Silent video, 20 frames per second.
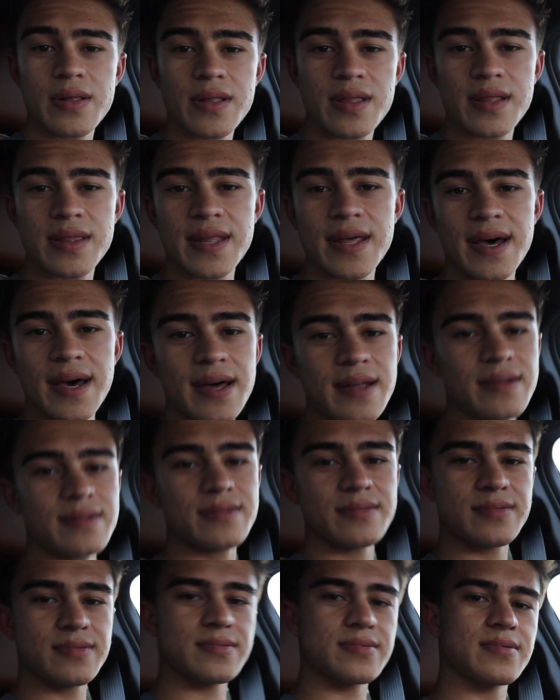Other than that,
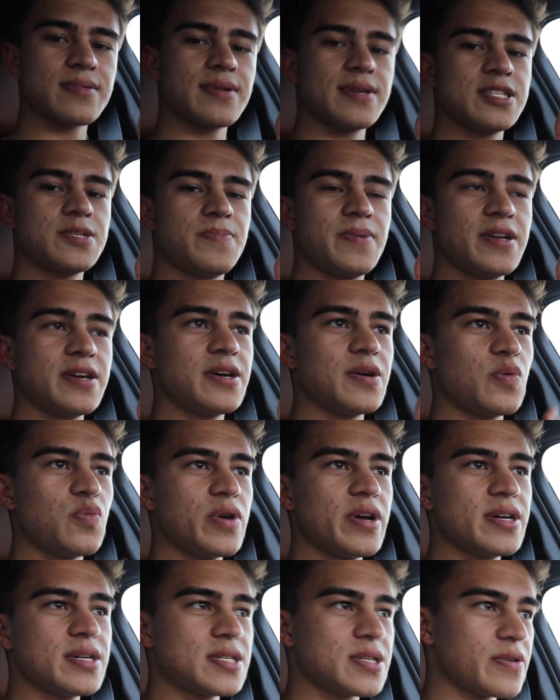it's been a good
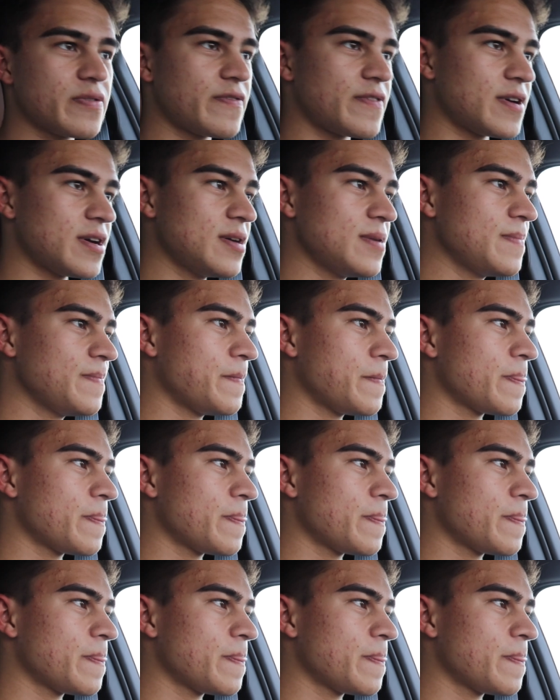week so far.